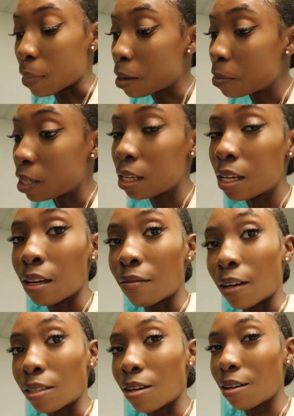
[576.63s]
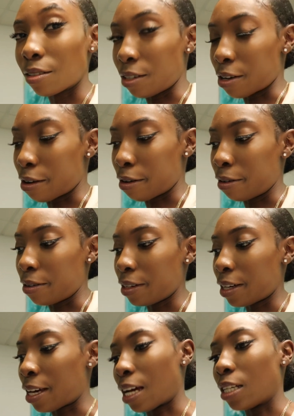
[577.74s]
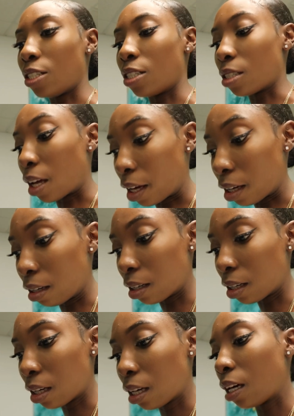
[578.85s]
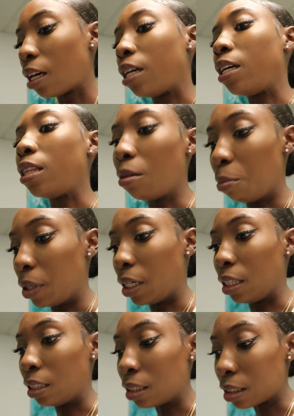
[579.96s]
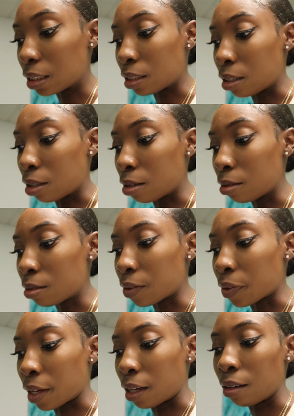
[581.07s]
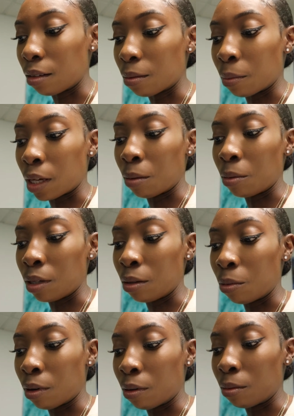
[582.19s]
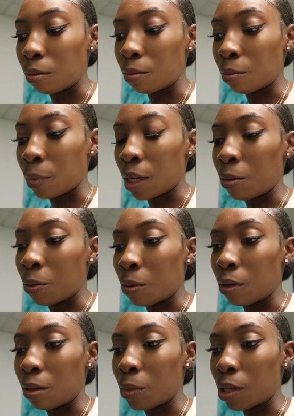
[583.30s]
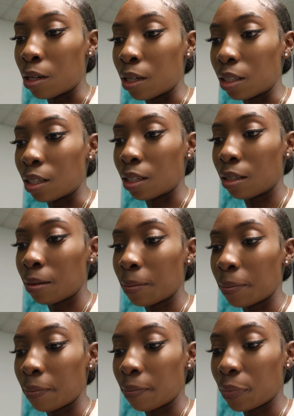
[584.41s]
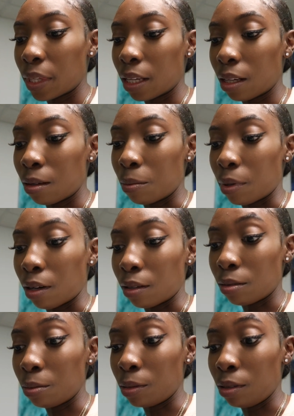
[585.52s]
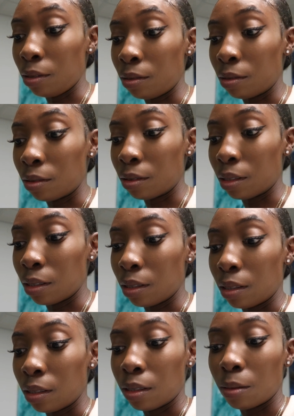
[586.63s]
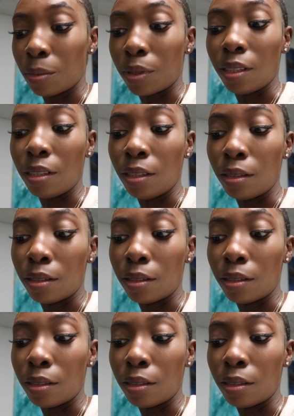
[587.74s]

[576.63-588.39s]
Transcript: Maybe if I talk to y'all and I just like hit the buttons, you know, like maybe it won't, maybe it won't give me a hard time. Possibly. Please.